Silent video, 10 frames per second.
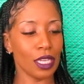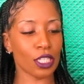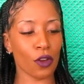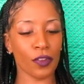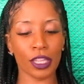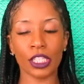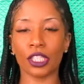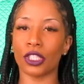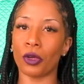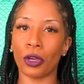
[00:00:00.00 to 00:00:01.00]
So for this
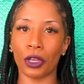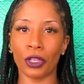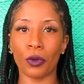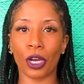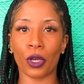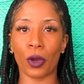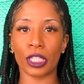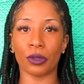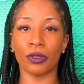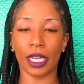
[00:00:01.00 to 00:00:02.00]
tutorial, you are
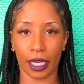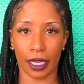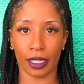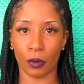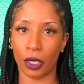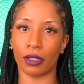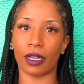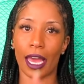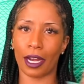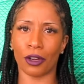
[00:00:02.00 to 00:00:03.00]
going to need,
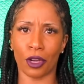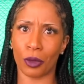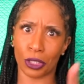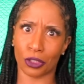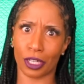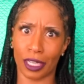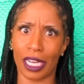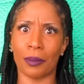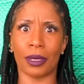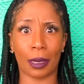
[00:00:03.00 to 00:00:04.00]
well, I don't know what you're gonna
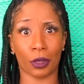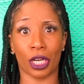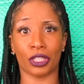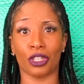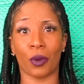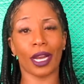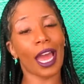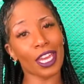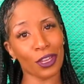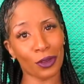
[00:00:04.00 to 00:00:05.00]
need, but I'm gonna let you know what
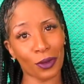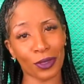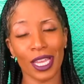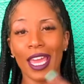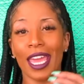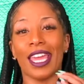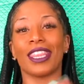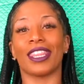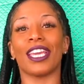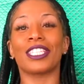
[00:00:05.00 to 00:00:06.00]
I use,
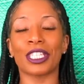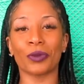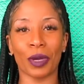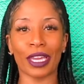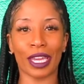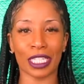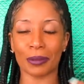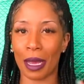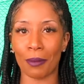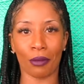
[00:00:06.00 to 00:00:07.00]
and this is what
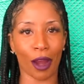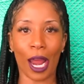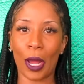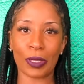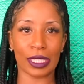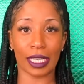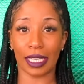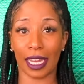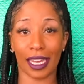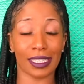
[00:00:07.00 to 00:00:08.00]
gets my brows
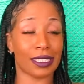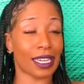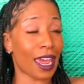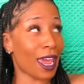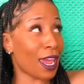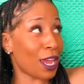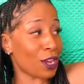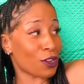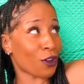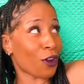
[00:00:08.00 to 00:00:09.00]
looking like,
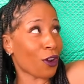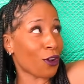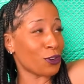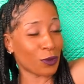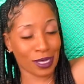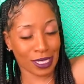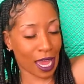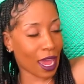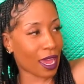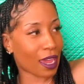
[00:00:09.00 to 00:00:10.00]
dang girl, who is
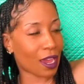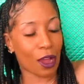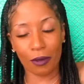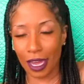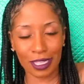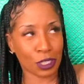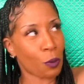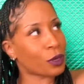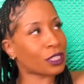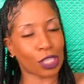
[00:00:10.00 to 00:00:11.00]
that? Okay,
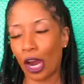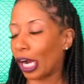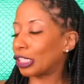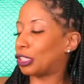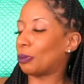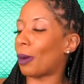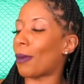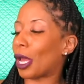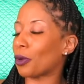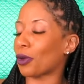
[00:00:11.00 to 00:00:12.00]
superstar,
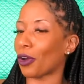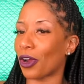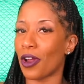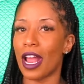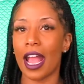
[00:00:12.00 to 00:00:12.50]
supermodel girl.